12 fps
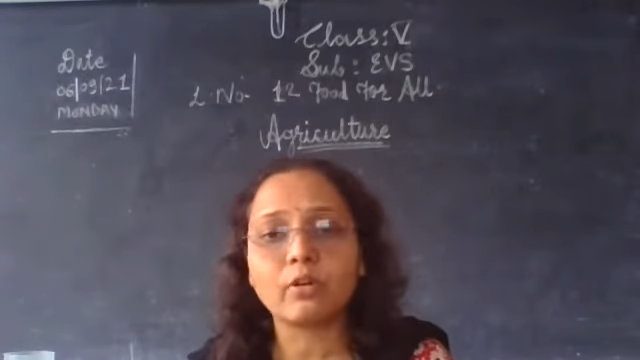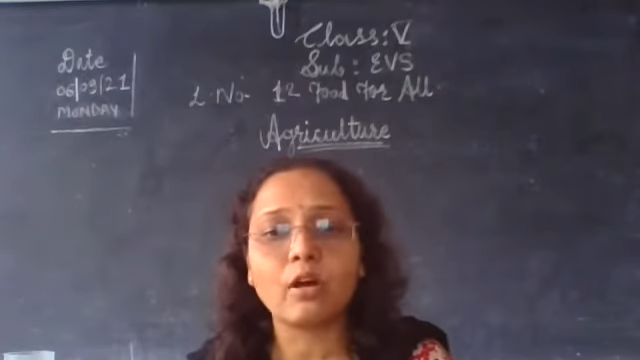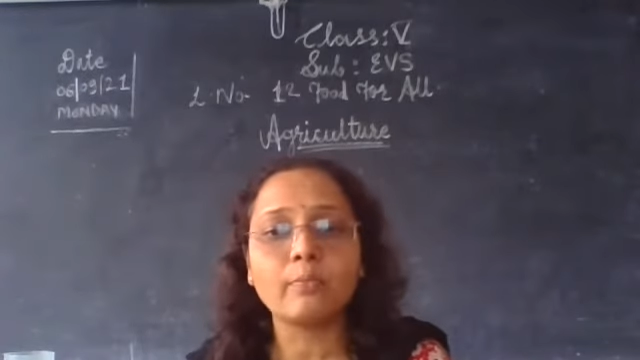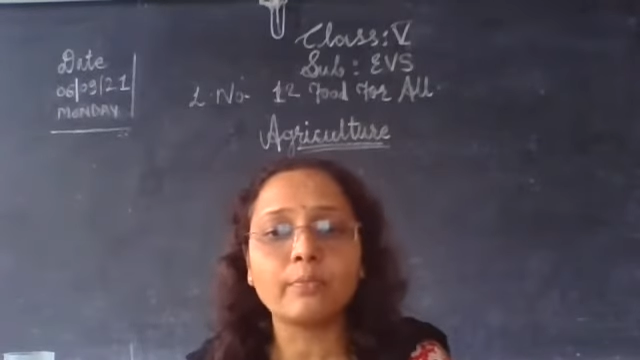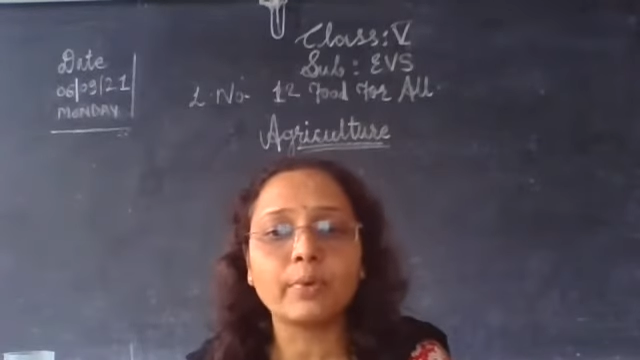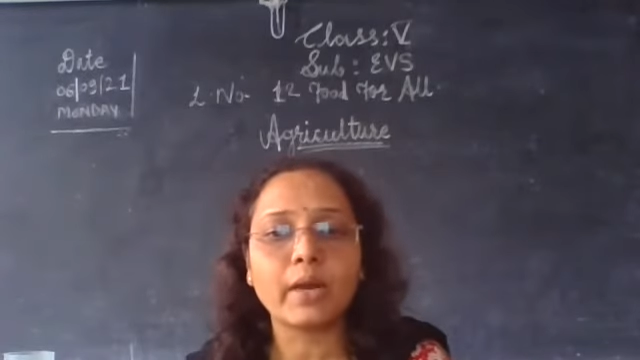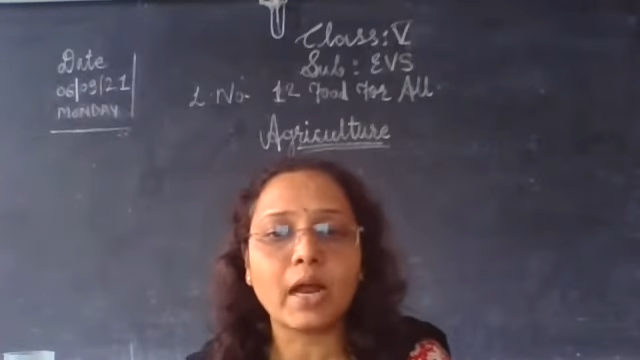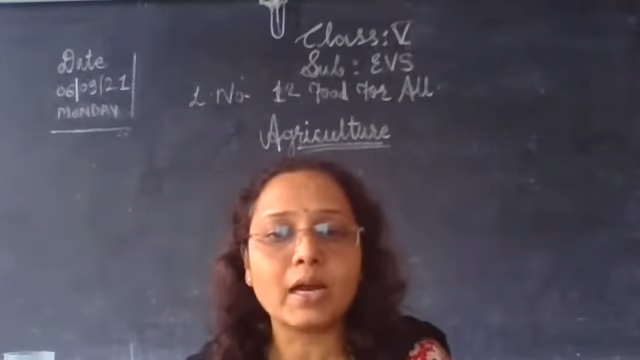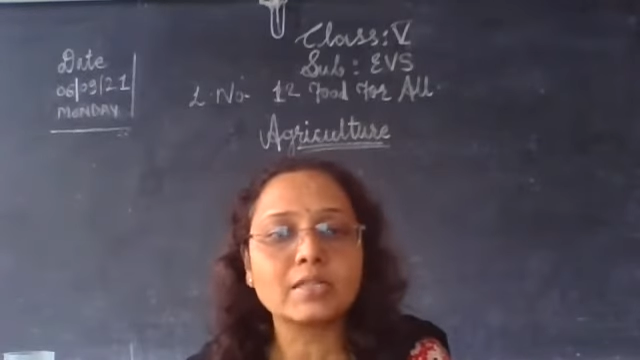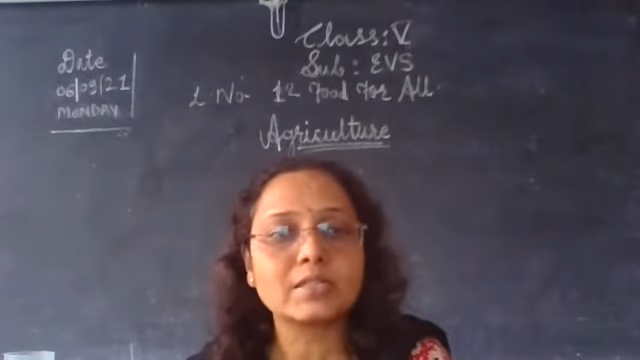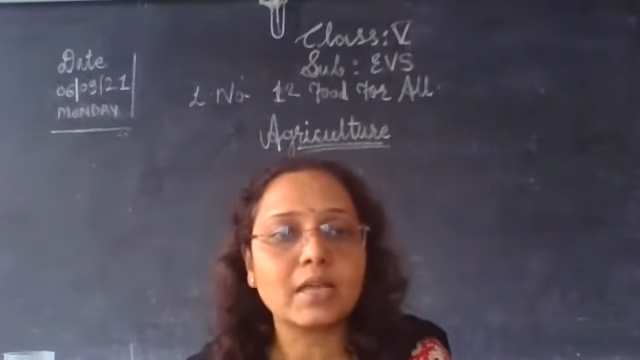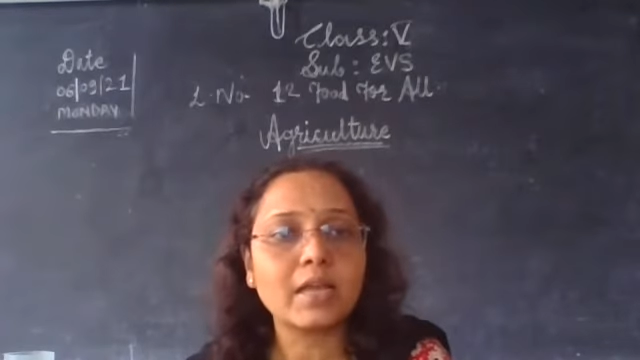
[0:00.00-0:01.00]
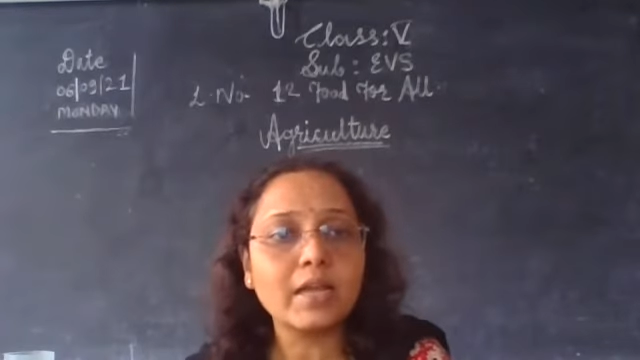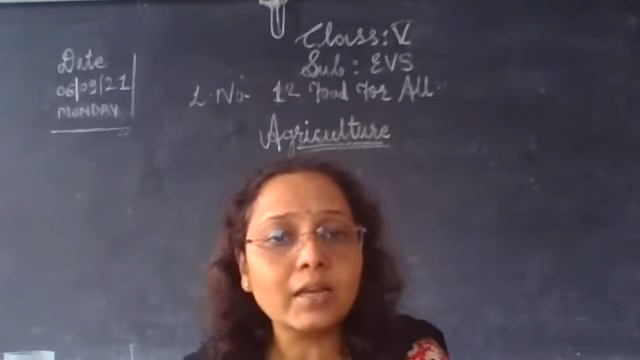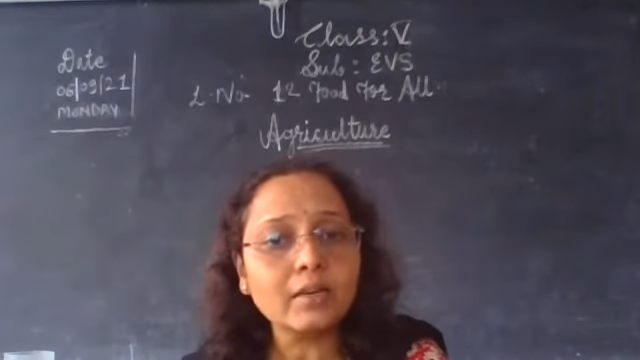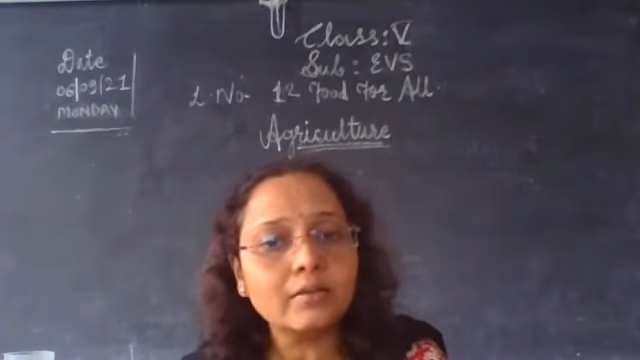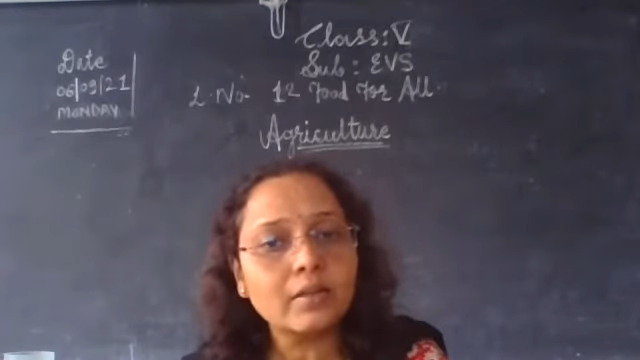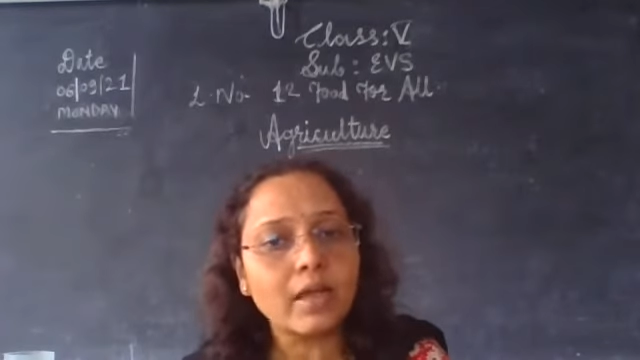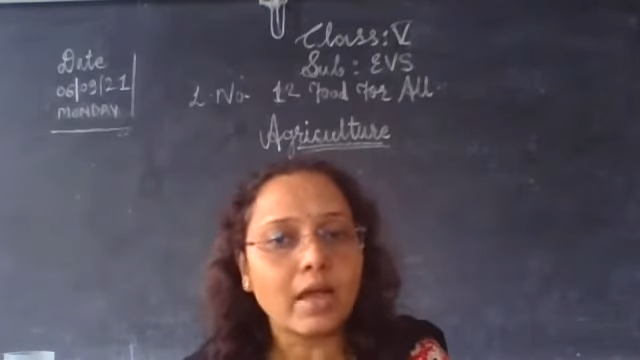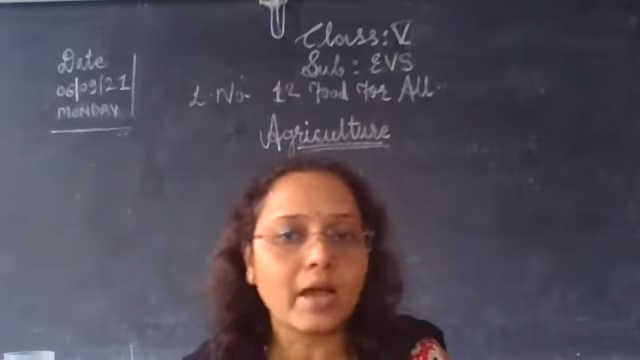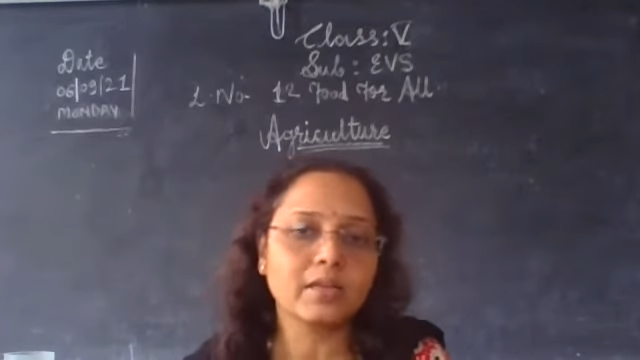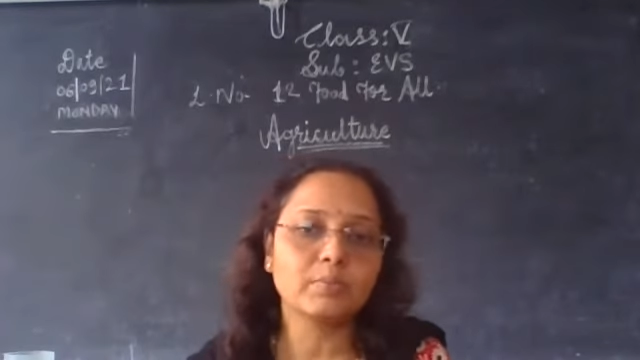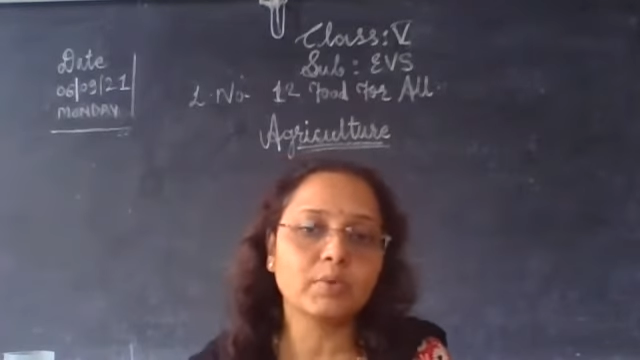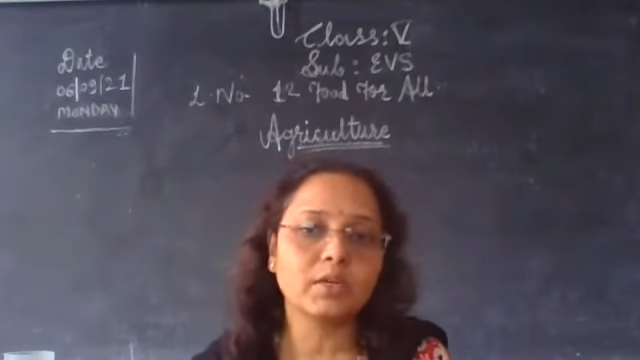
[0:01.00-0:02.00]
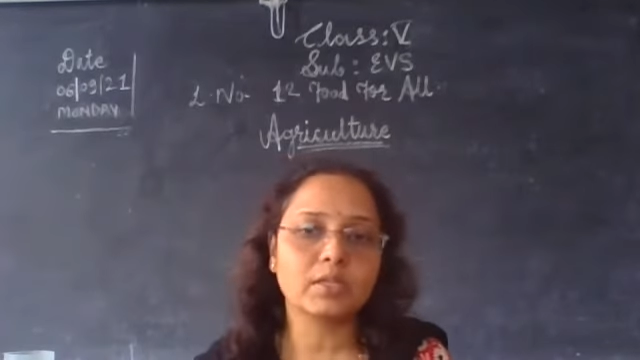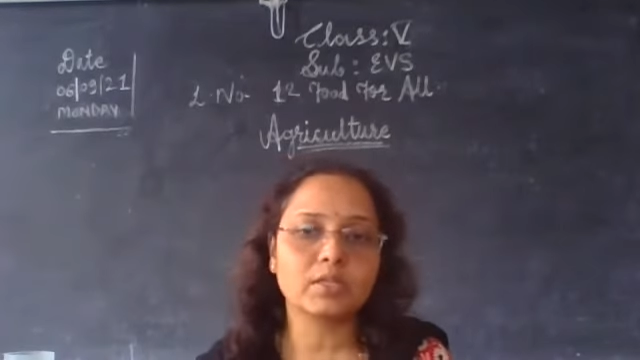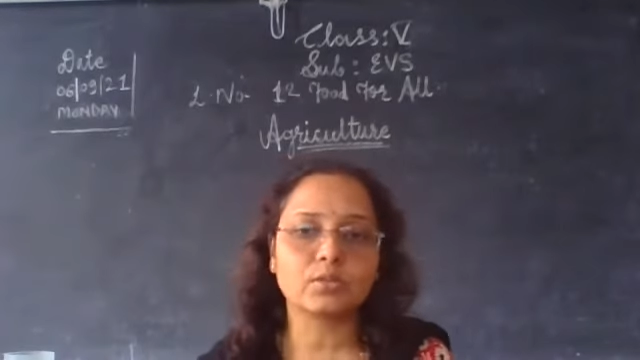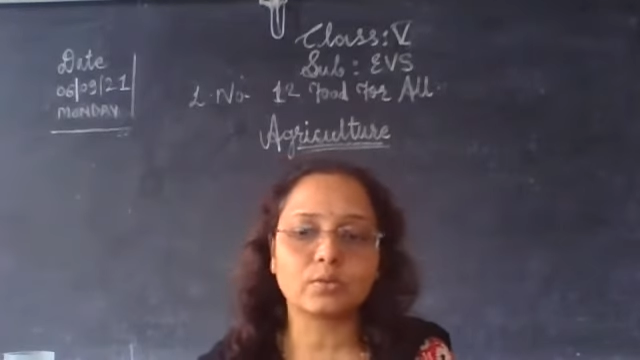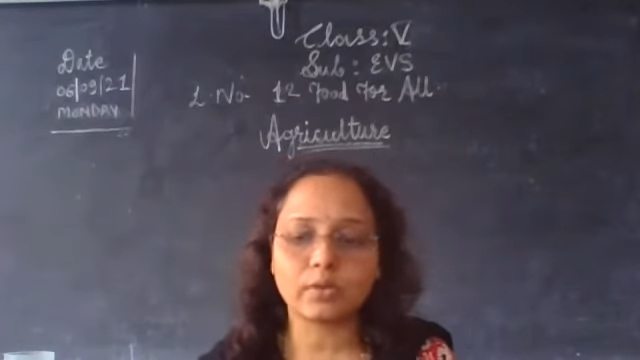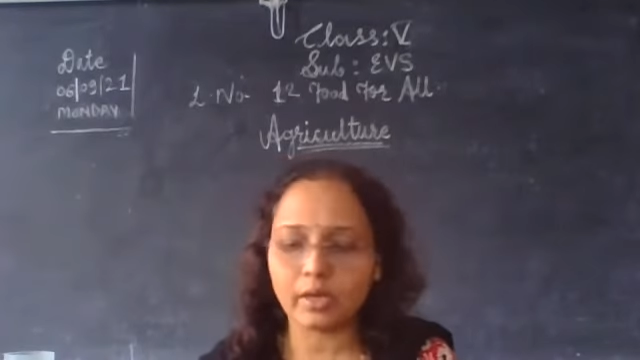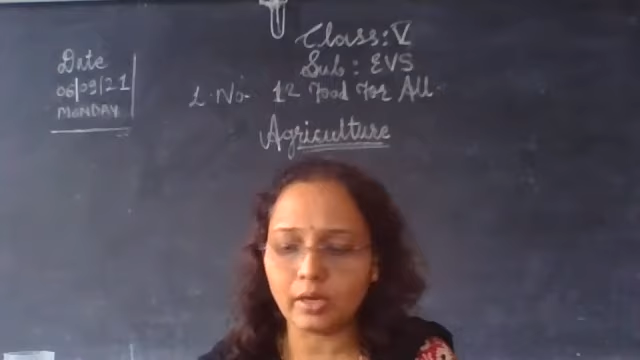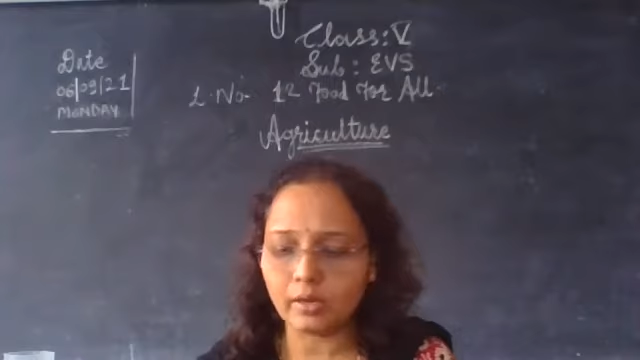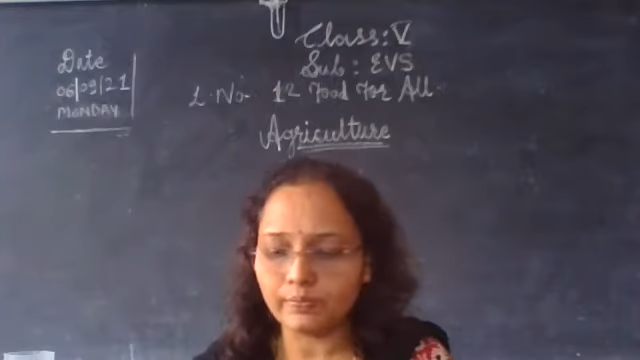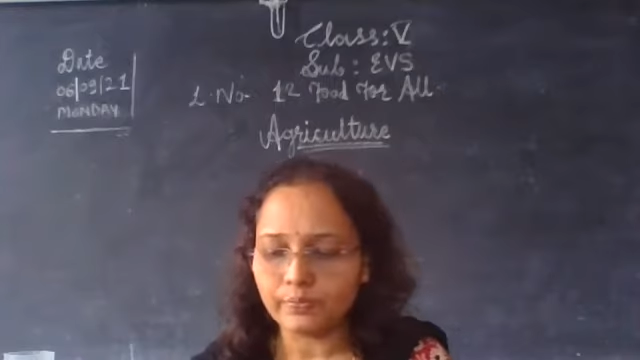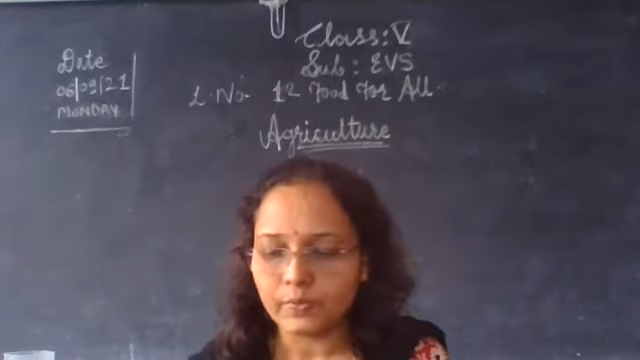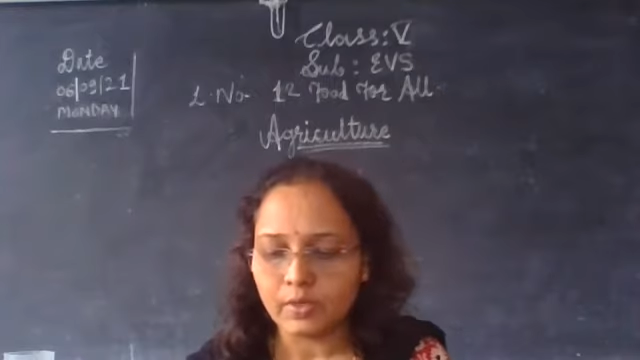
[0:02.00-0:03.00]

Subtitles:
from plants and animals. Okay.